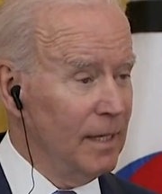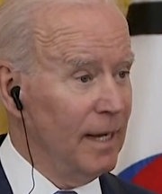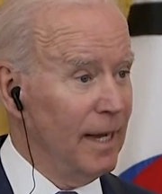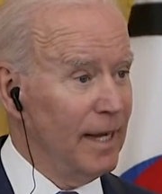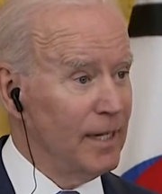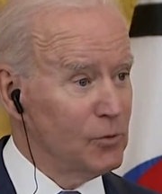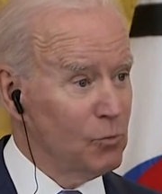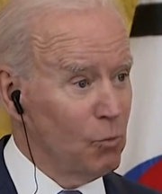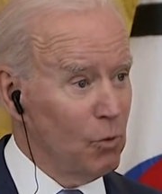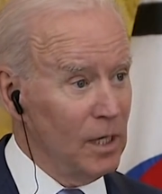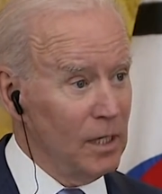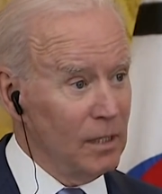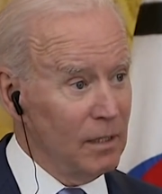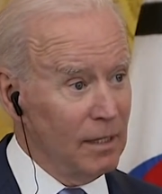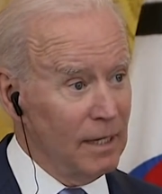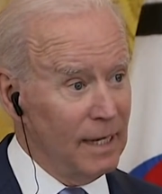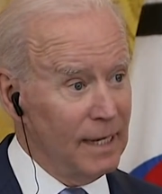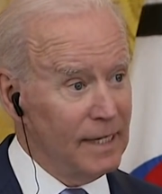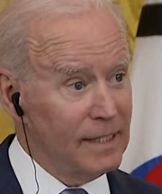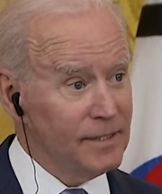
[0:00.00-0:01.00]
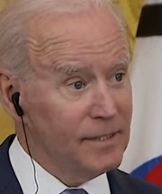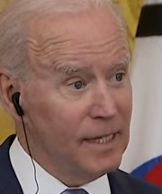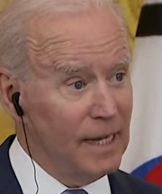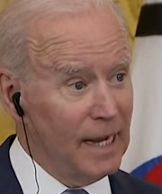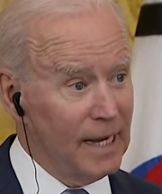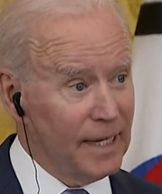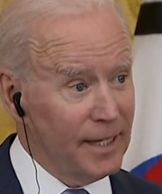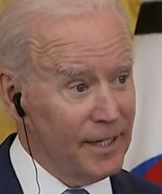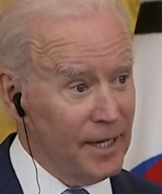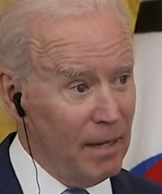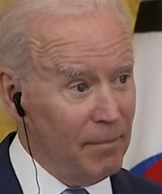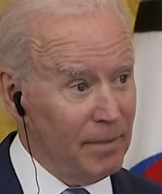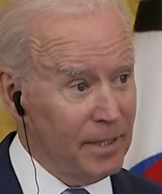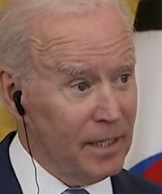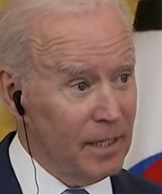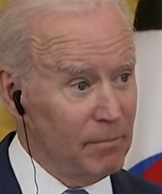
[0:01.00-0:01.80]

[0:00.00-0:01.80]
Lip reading: as well as economic